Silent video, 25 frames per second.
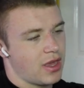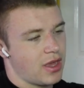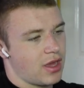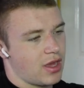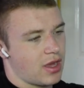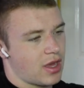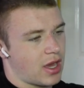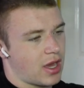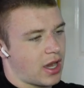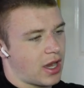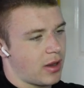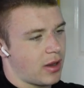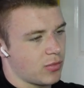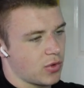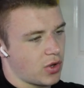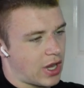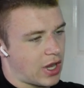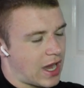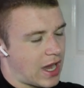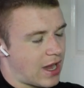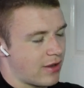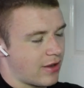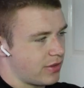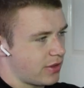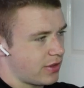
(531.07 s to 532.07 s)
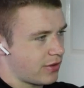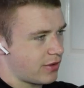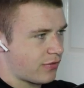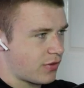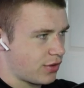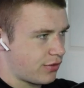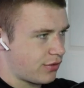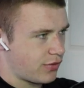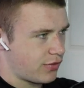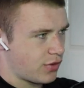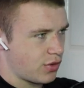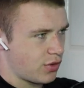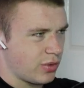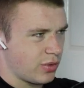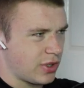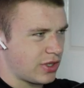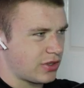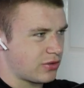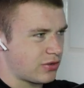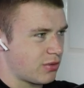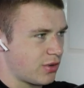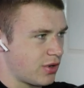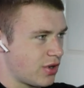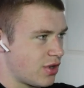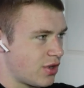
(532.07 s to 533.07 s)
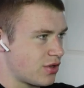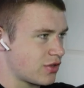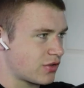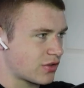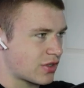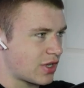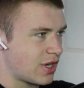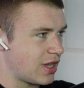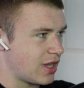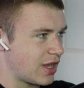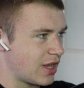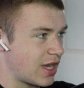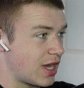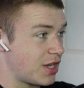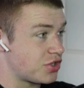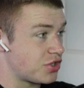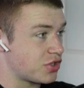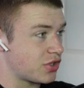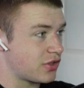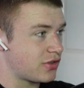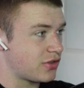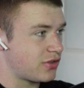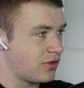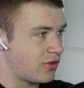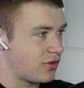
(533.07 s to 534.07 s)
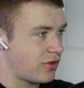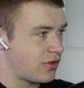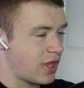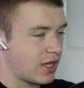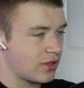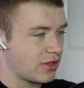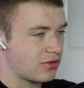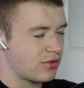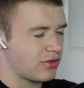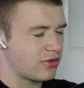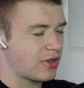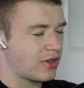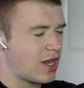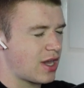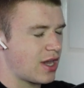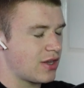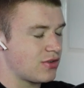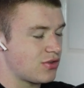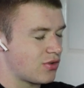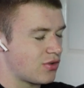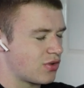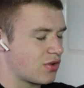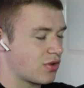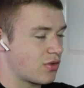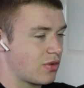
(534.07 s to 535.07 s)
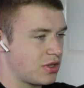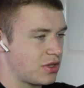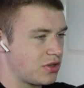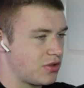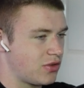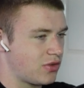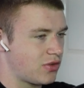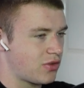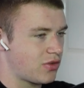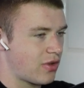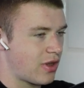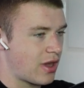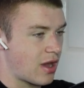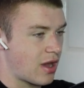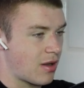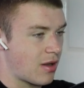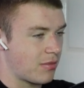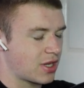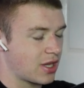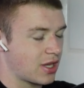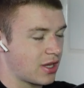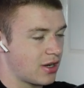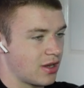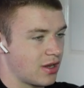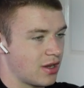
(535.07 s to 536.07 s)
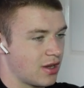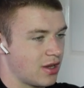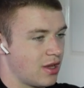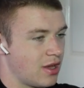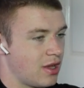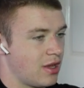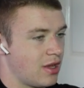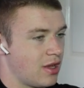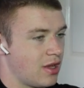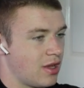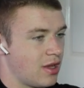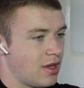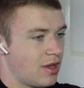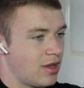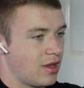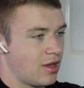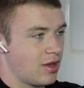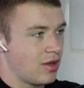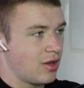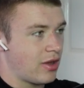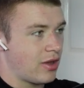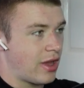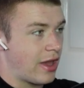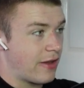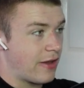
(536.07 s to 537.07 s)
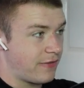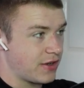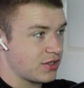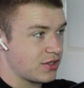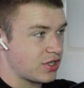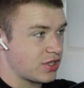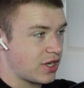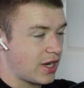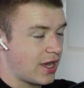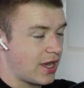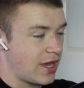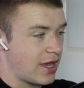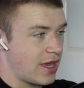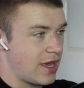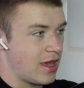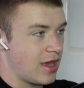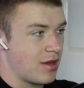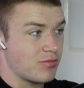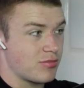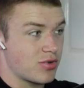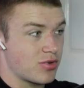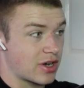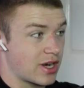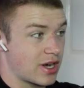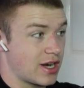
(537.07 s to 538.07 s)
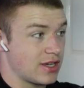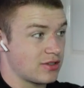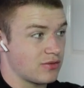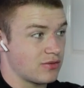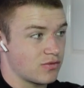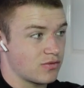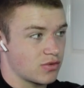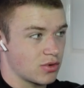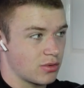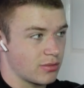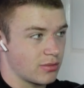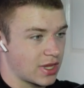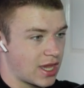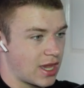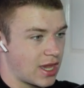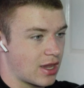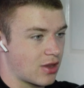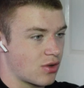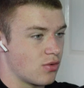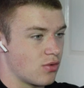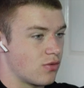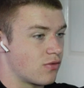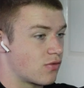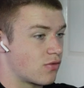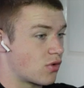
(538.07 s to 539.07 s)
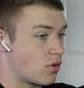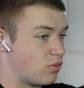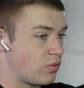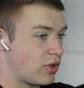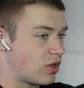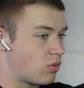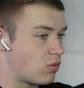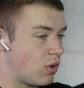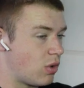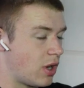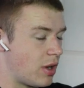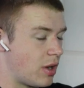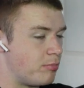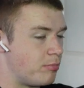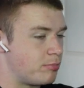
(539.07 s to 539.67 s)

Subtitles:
I'm not having the first few weeks where you're just kind of like adjusting to the exercise, you're not quite used to it. I'm kind of efficient at it and progressing from the get go, from week one.